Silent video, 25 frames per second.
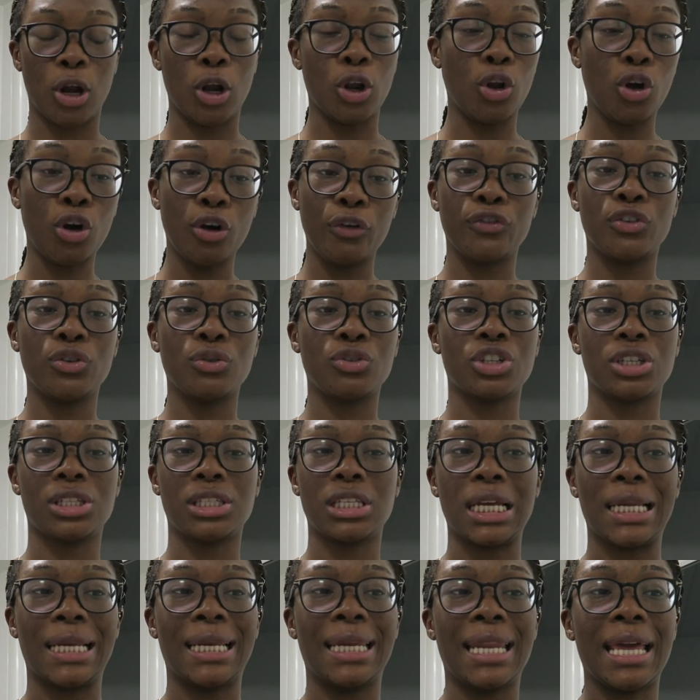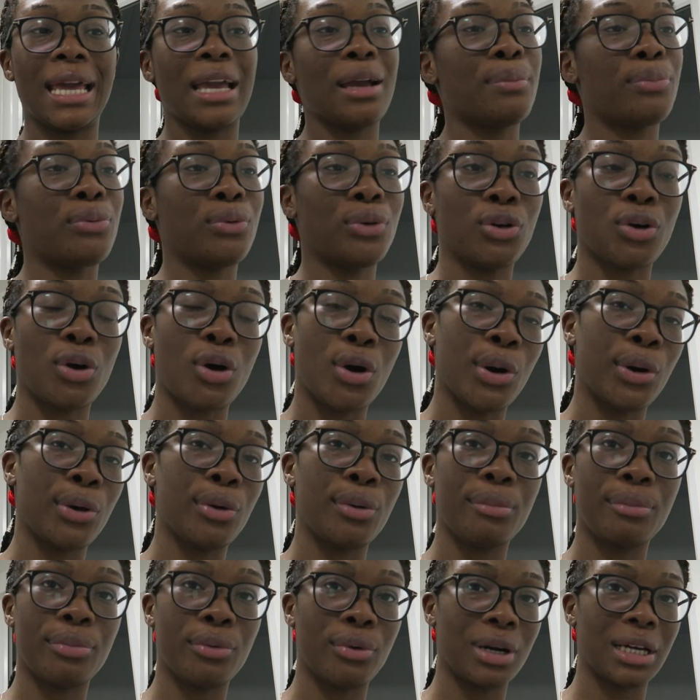A lot of you just enable your
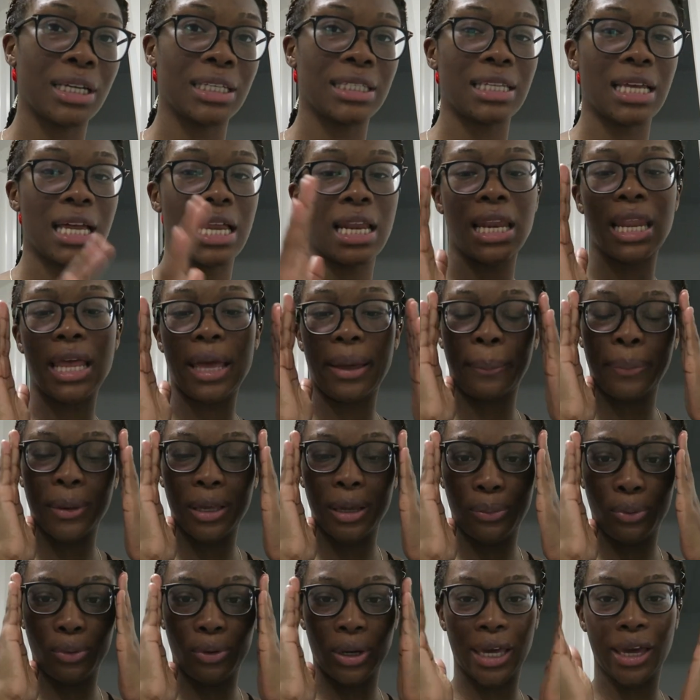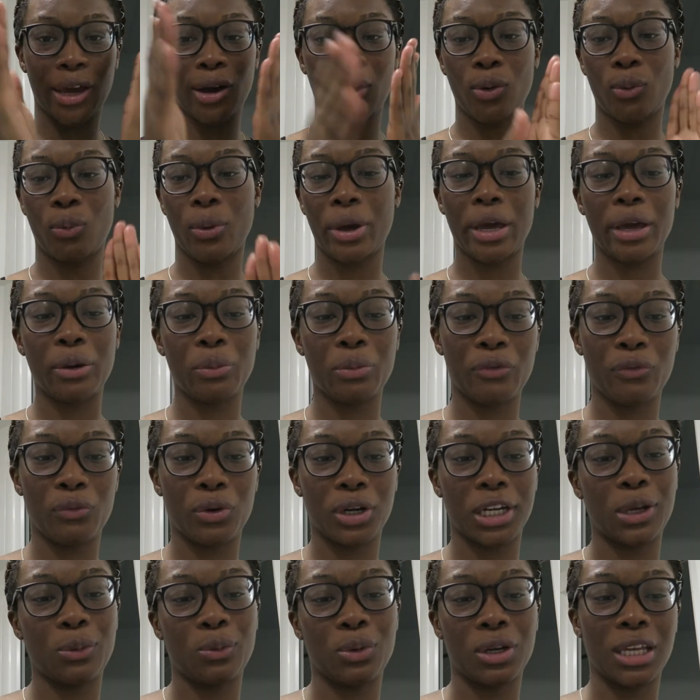homeboys and let people get away with
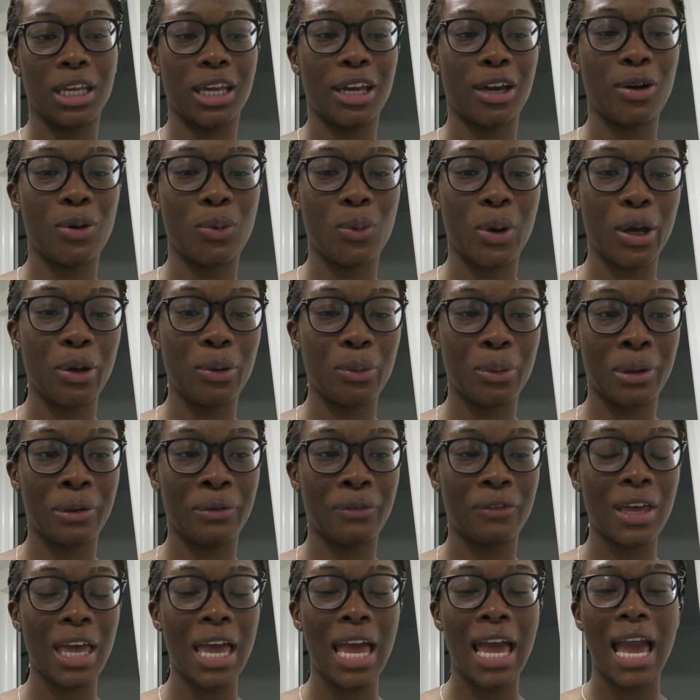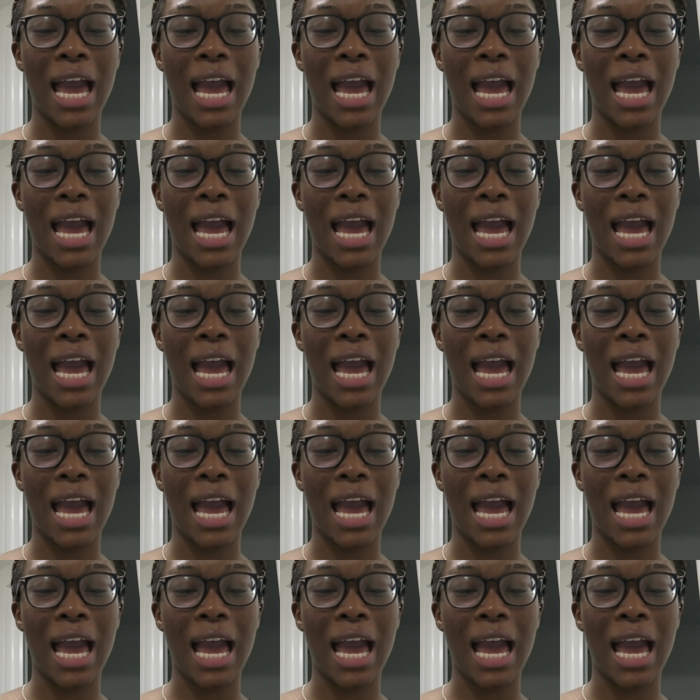what they want to get away with.